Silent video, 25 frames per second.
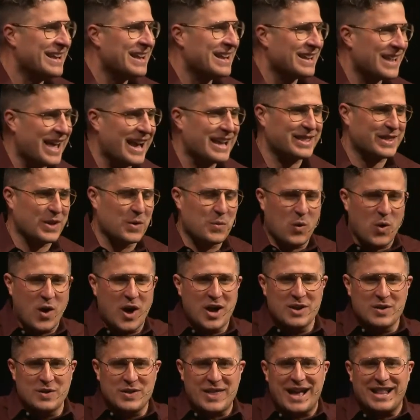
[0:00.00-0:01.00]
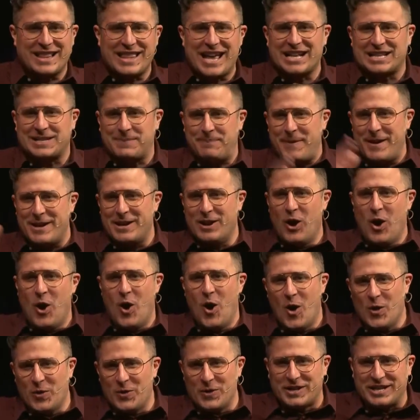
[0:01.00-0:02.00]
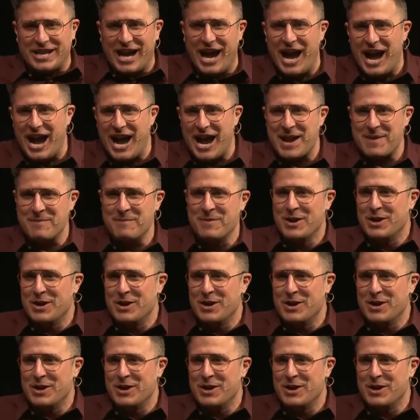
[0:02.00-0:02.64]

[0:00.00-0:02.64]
like the one that, that spent all the time